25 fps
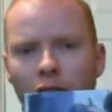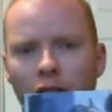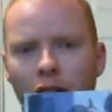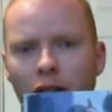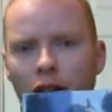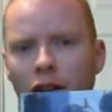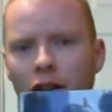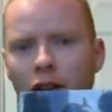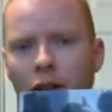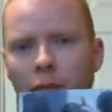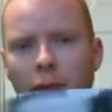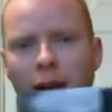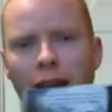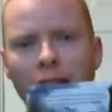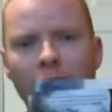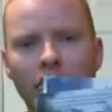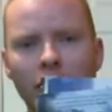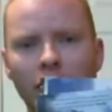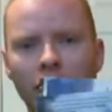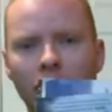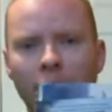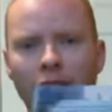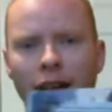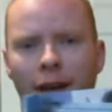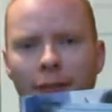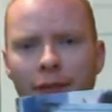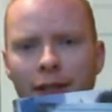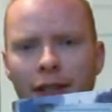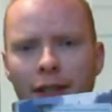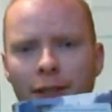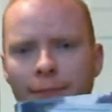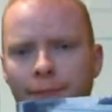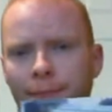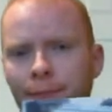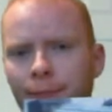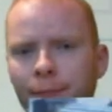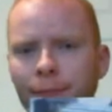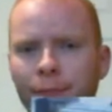the Black Lung
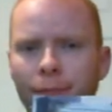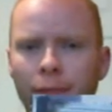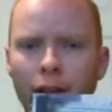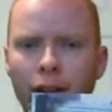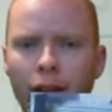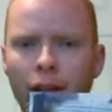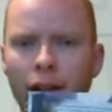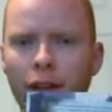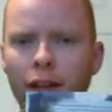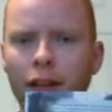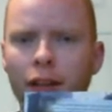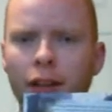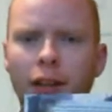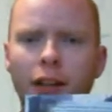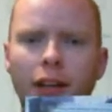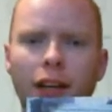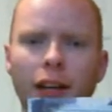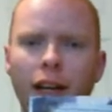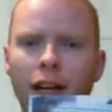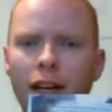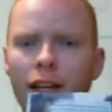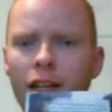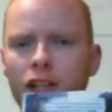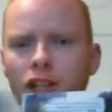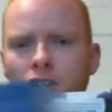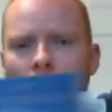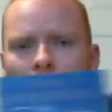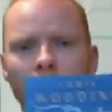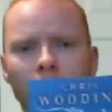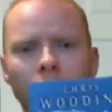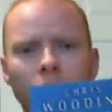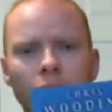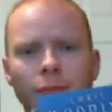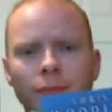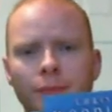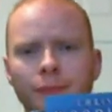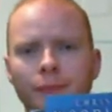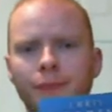Captain, the Iron
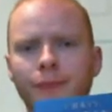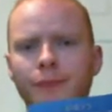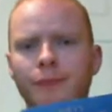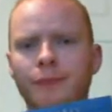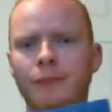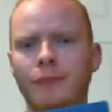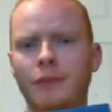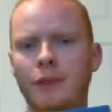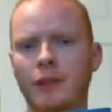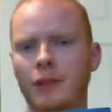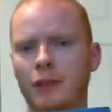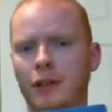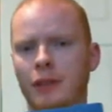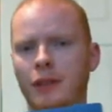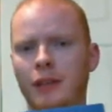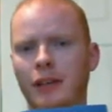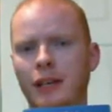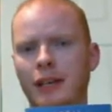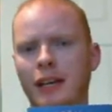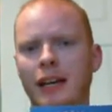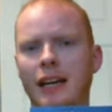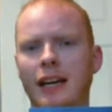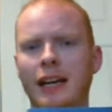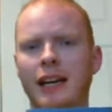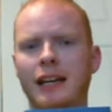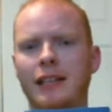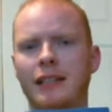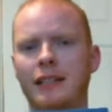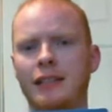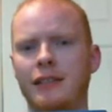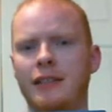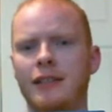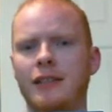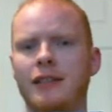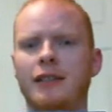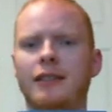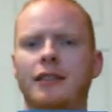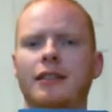Jackal,
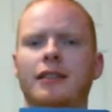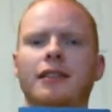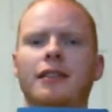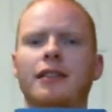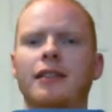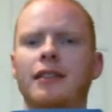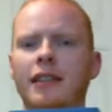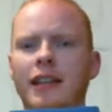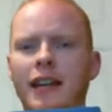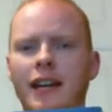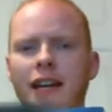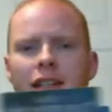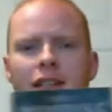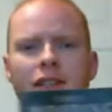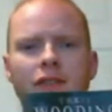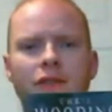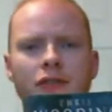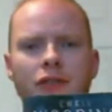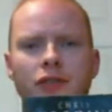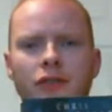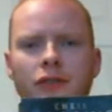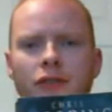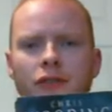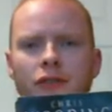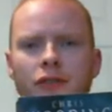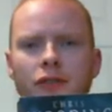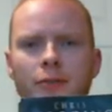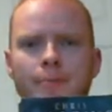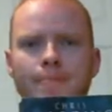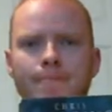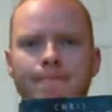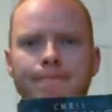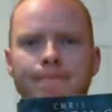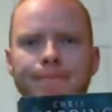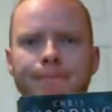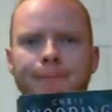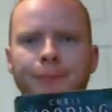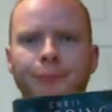and the Ace of Skulls.
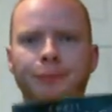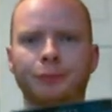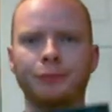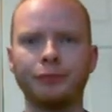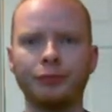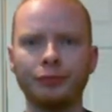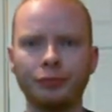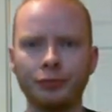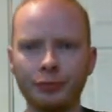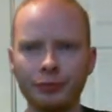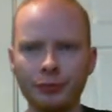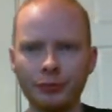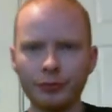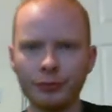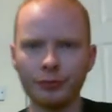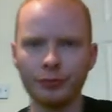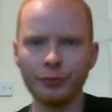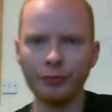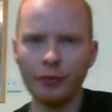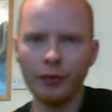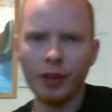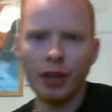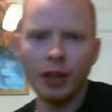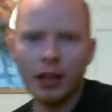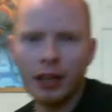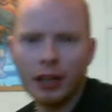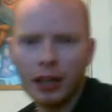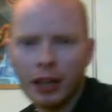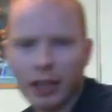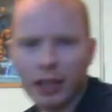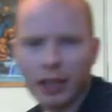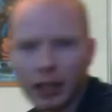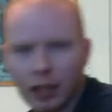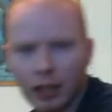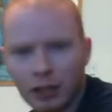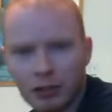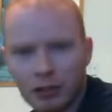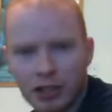The
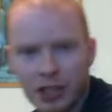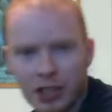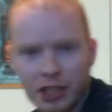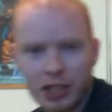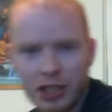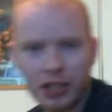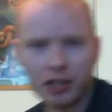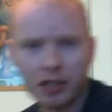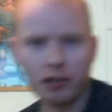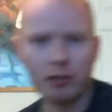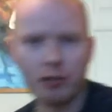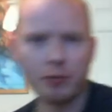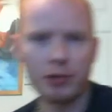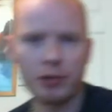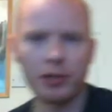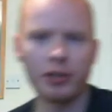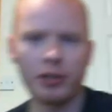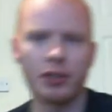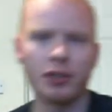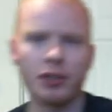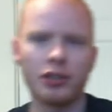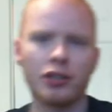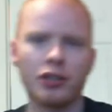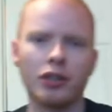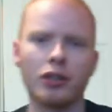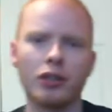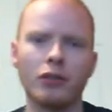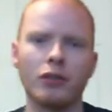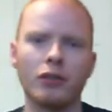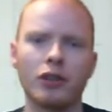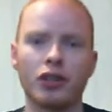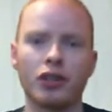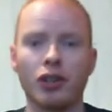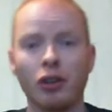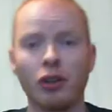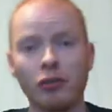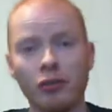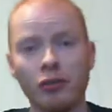closest description to a
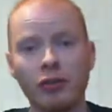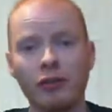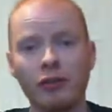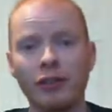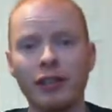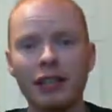genre for